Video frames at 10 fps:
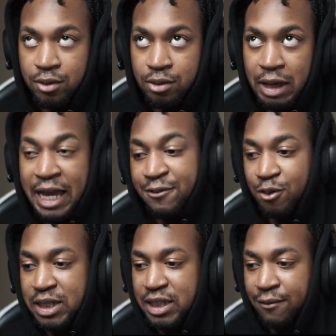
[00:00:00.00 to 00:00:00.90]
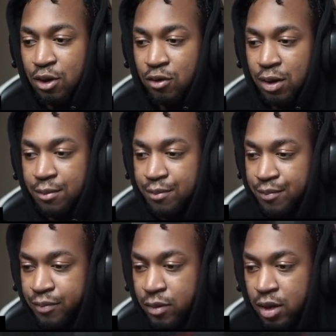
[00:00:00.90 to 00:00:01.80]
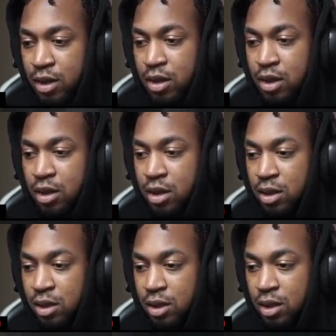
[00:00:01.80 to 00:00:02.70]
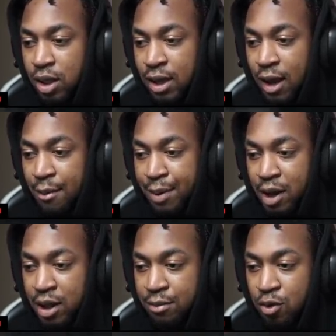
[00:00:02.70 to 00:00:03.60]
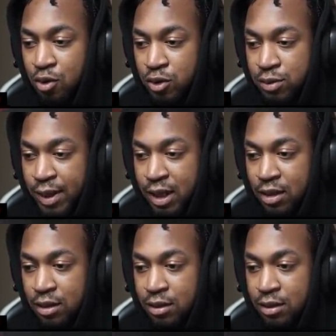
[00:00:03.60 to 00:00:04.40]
Edge 47 grip. Look how it barely moves, man.